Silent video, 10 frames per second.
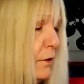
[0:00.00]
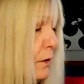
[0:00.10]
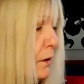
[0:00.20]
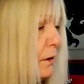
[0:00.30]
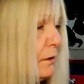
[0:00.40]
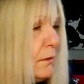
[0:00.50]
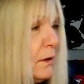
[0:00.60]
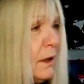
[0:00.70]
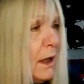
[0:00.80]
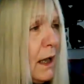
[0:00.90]
Look.
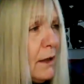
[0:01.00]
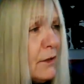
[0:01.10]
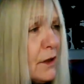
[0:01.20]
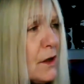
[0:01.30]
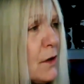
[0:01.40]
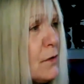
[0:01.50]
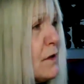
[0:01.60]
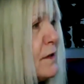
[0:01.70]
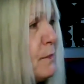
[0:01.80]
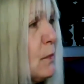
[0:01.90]
And the
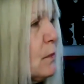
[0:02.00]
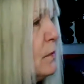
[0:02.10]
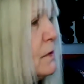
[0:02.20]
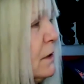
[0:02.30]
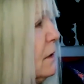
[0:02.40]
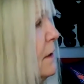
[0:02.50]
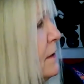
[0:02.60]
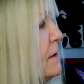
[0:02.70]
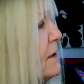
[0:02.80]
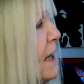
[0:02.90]
notice board
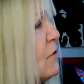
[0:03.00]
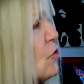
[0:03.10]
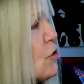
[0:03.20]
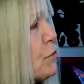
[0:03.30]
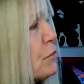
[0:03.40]
said